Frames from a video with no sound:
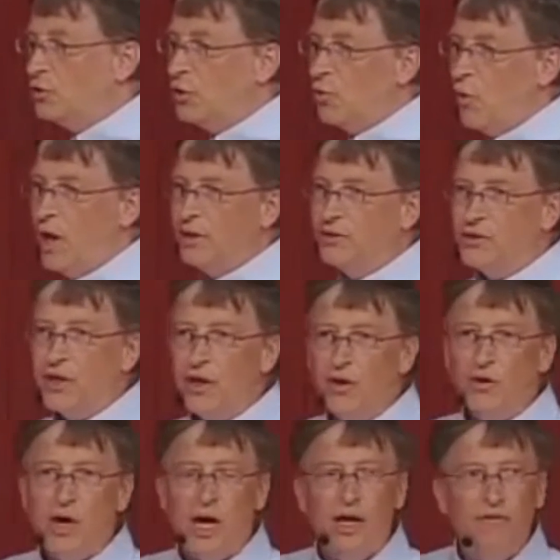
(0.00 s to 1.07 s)
of the ones that are
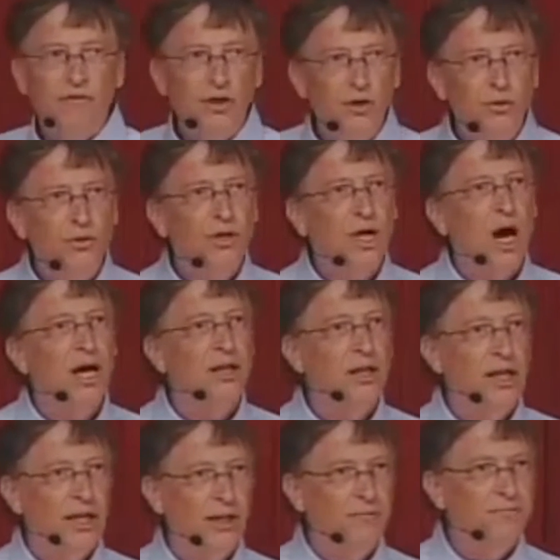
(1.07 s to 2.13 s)
kind of cute and
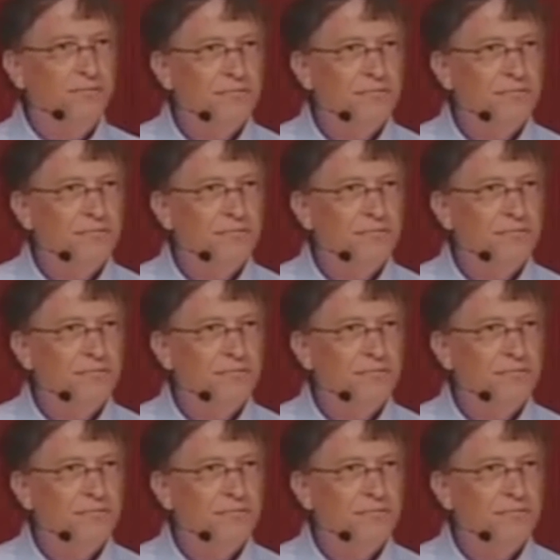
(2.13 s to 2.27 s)
cuddly,